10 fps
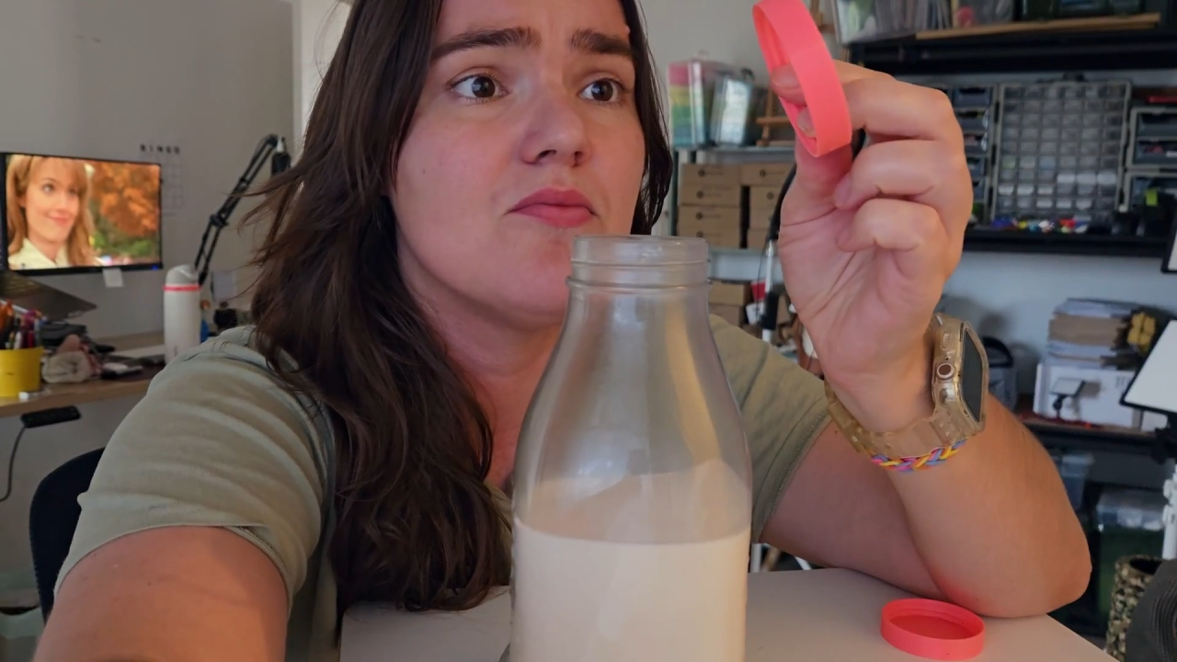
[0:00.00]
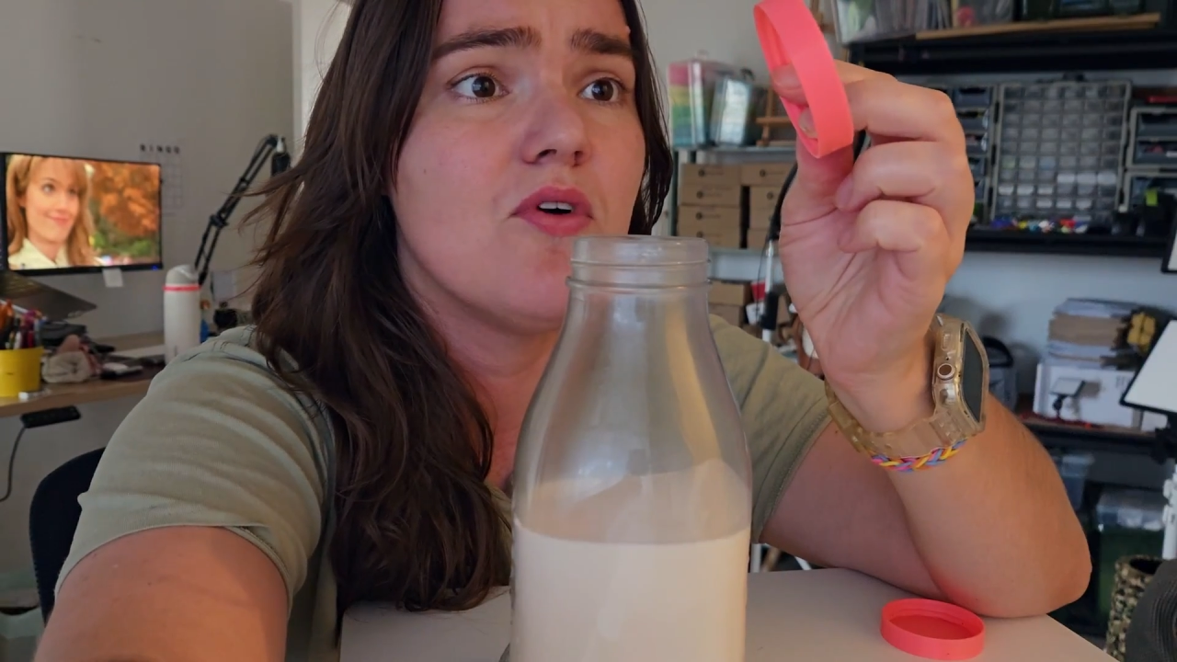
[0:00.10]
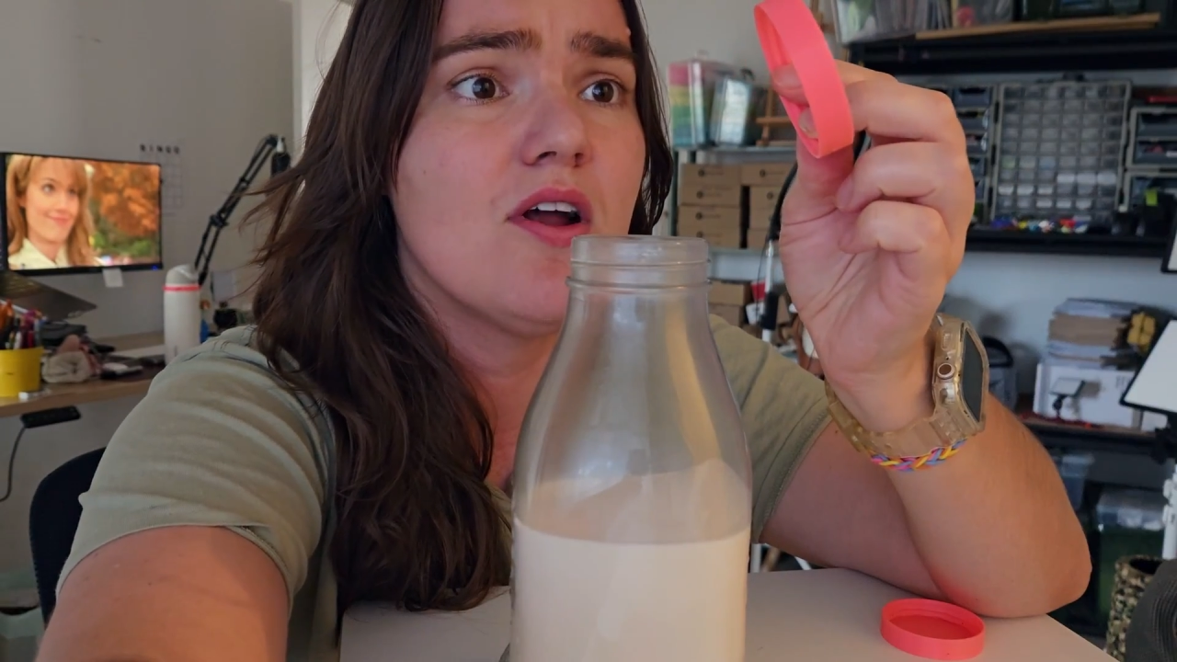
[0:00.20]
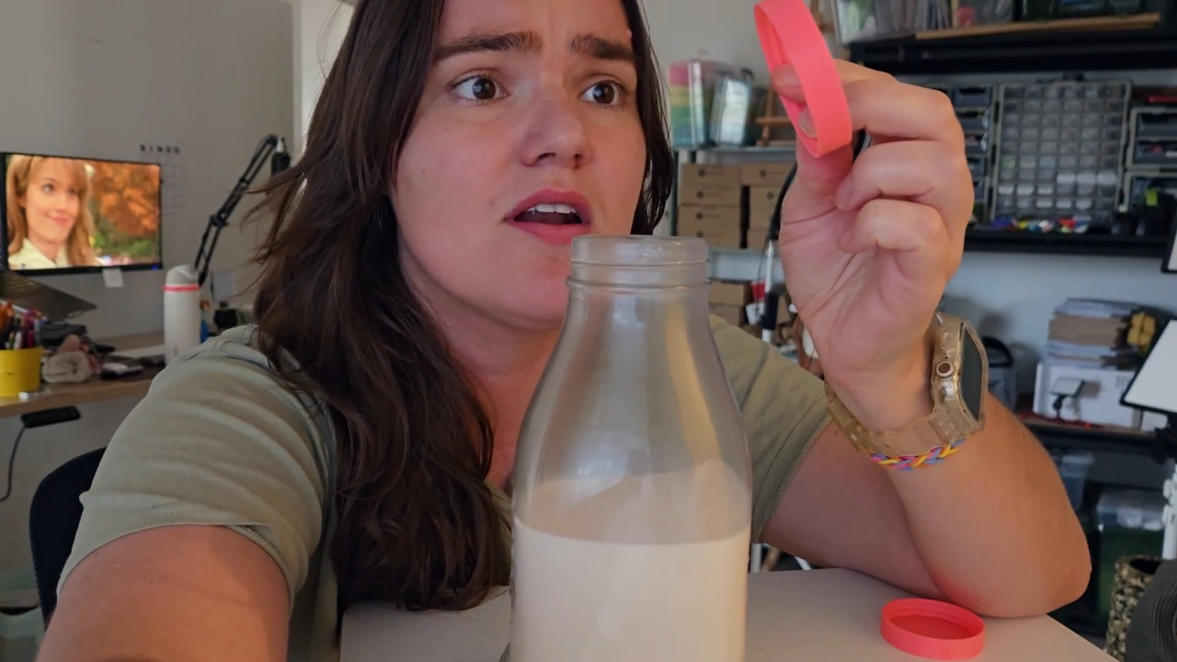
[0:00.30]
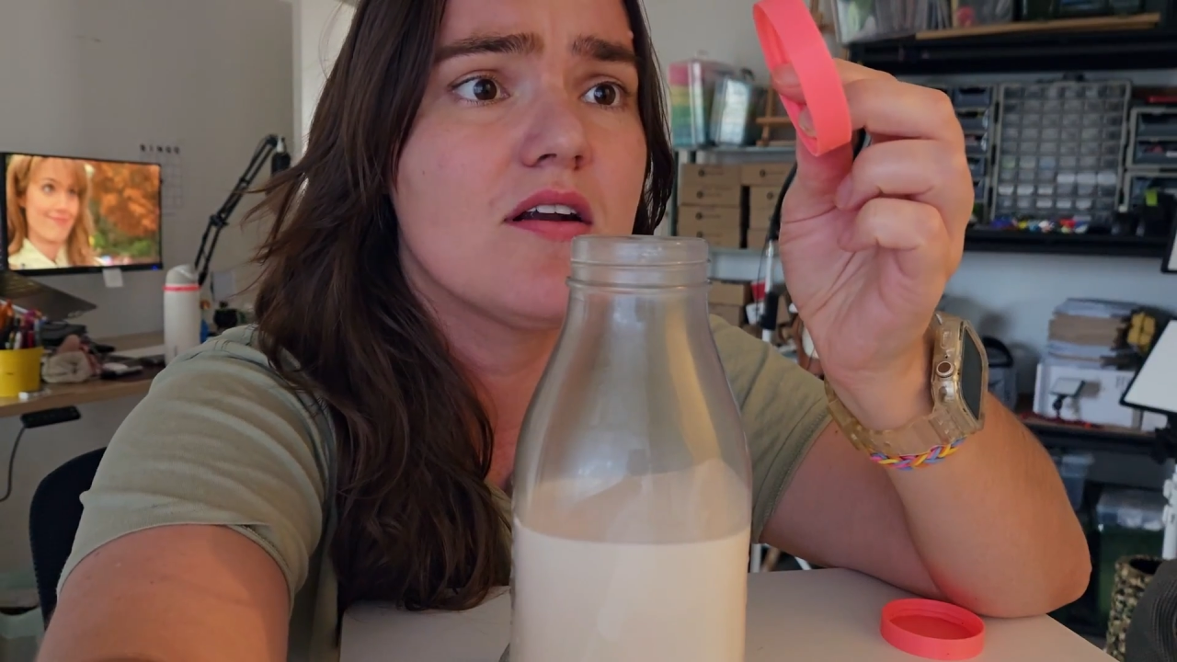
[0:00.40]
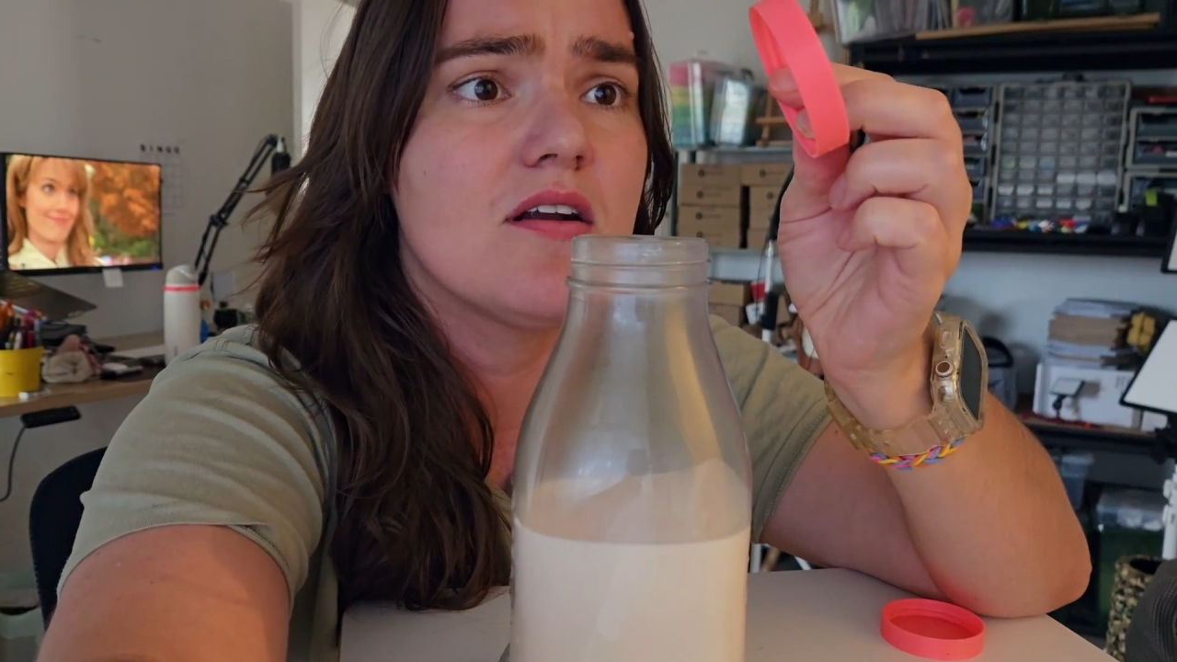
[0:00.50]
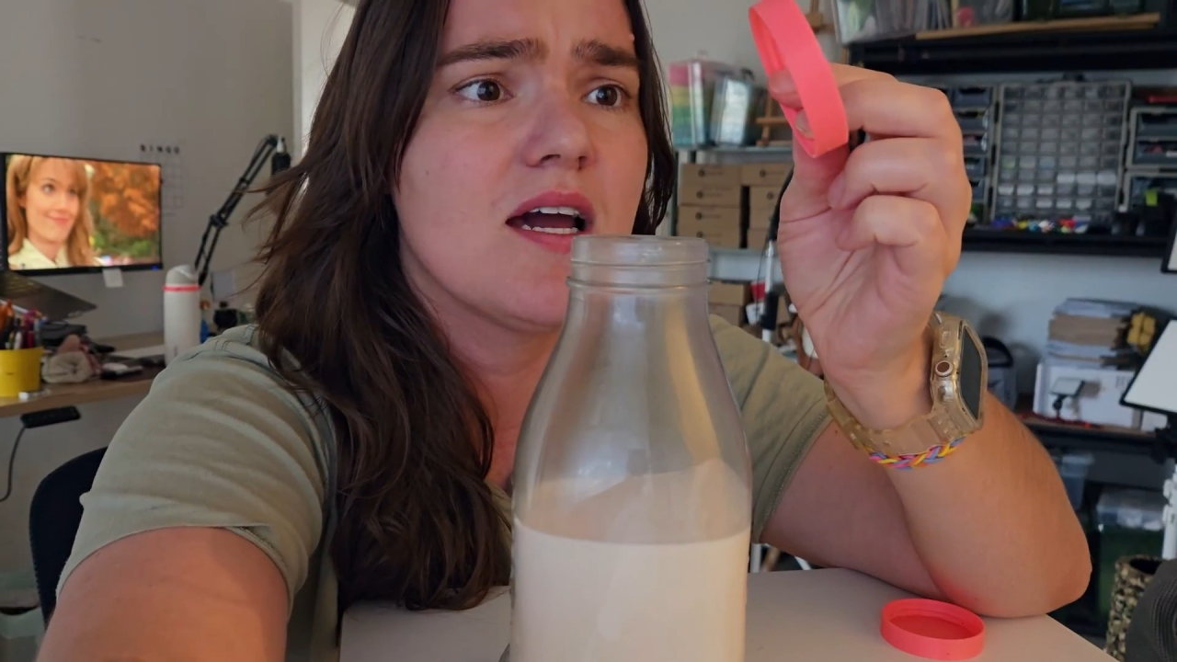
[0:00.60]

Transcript: what,